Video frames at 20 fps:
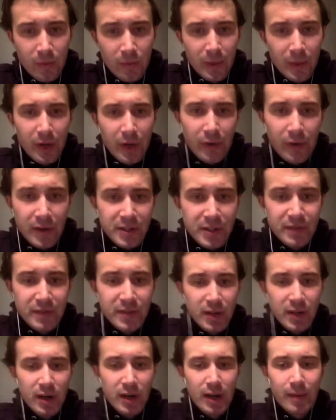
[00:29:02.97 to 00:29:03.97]
periods of
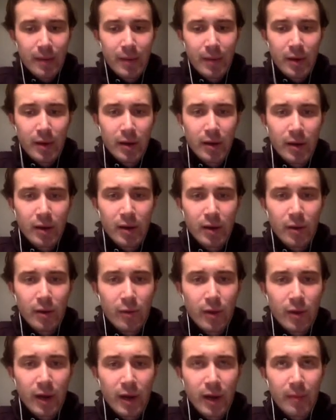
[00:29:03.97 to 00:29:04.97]
time, and I don't
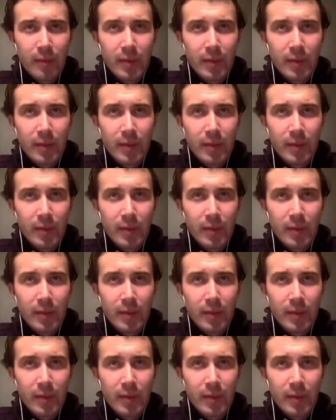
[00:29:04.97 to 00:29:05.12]
want to